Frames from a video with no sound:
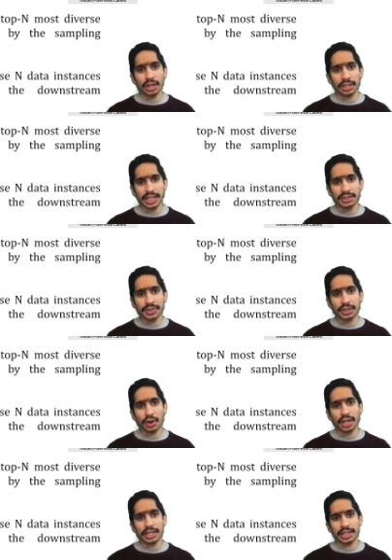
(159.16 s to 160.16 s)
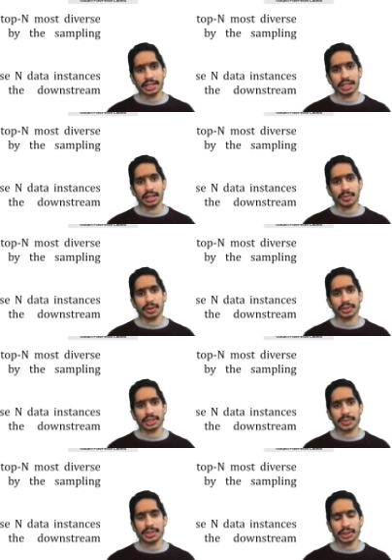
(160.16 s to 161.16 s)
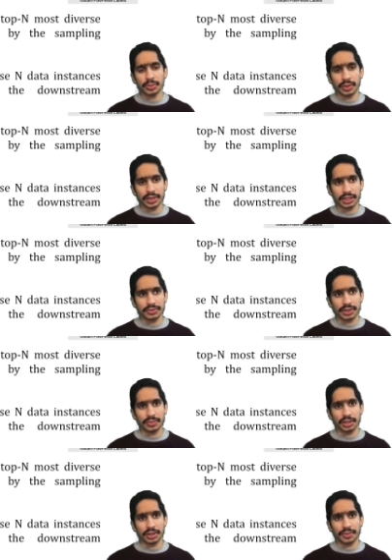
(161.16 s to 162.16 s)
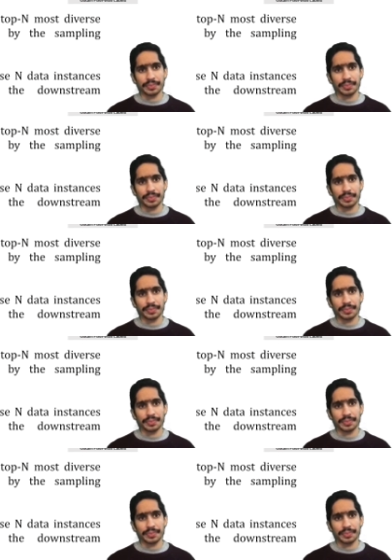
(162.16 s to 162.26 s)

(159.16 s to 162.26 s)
Next we'll talk in detail about the semi-supervised framework.